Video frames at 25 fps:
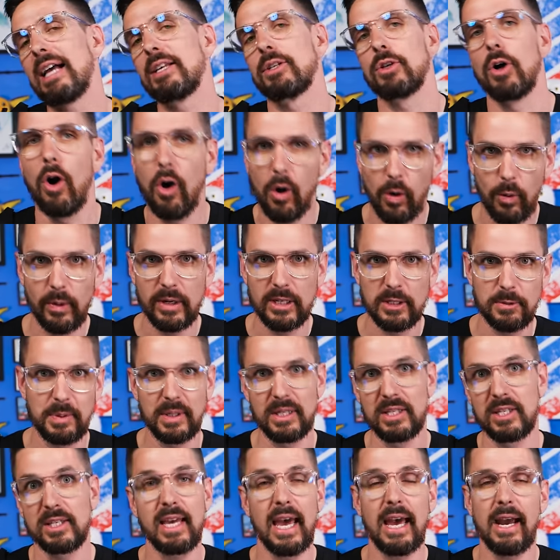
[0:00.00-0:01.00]
has always
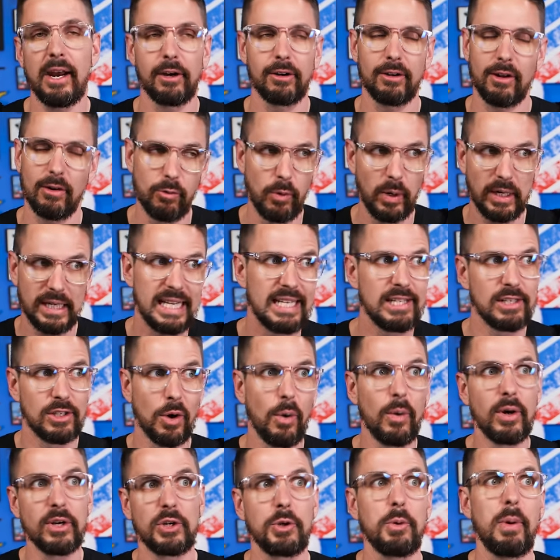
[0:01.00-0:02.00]
been scared of what he's
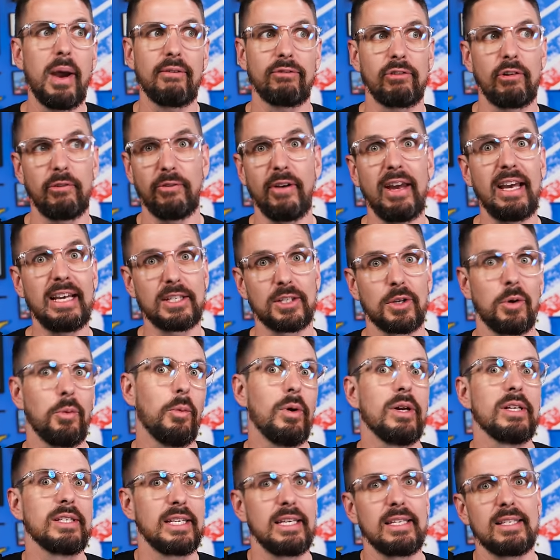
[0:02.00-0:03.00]
going to have to face
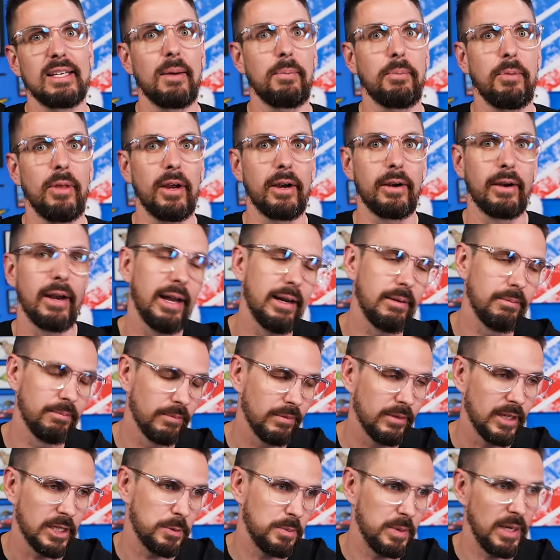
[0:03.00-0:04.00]
once he's up there. And
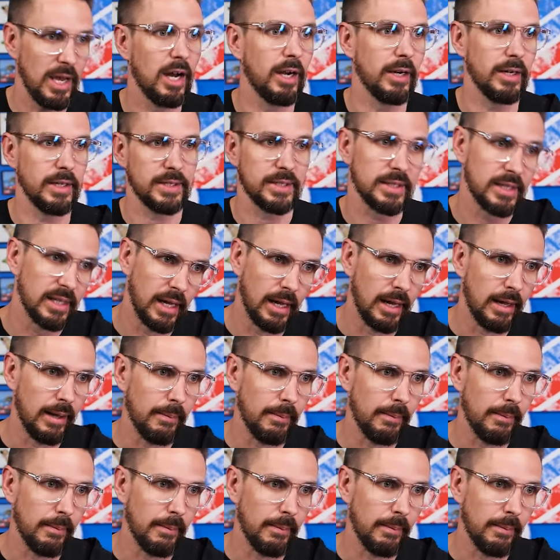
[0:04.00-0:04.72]
let's be honest,